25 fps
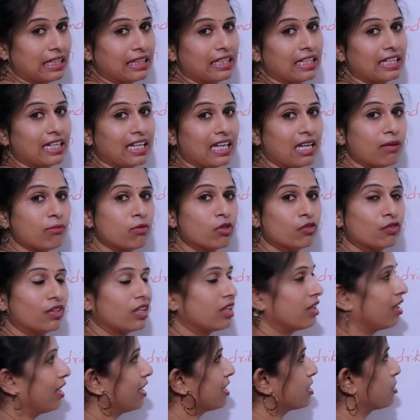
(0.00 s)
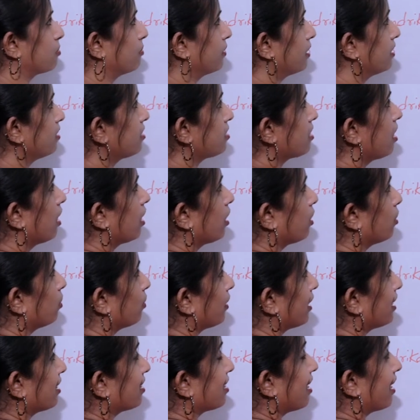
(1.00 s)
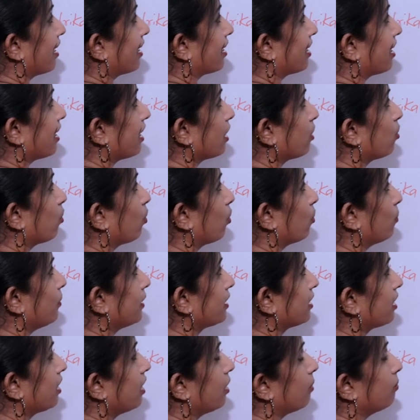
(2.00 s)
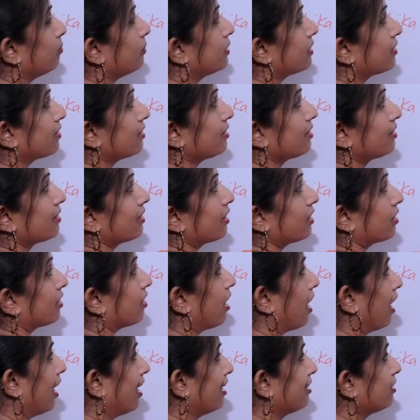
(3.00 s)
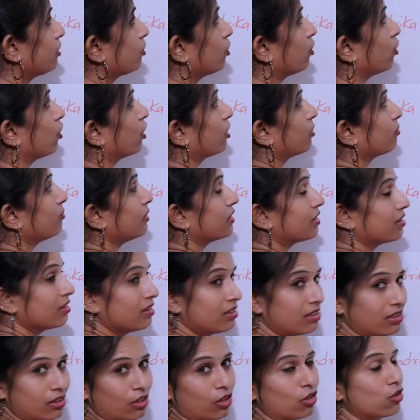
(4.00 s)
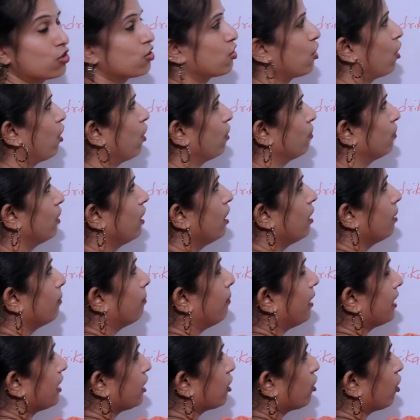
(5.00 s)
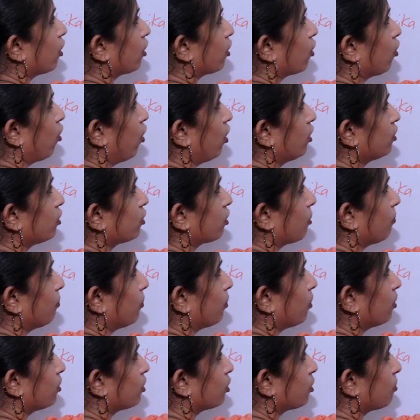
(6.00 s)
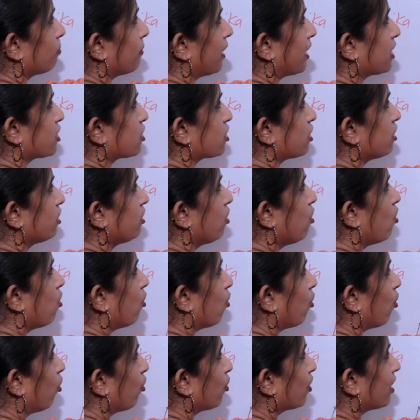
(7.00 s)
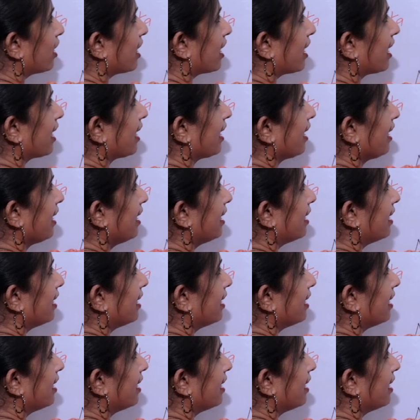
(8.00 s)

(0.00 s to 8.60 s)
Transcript: the name of their husbands, you can directly go with Mrs. Das or Mrs. Rao. But you are not supposed to mention only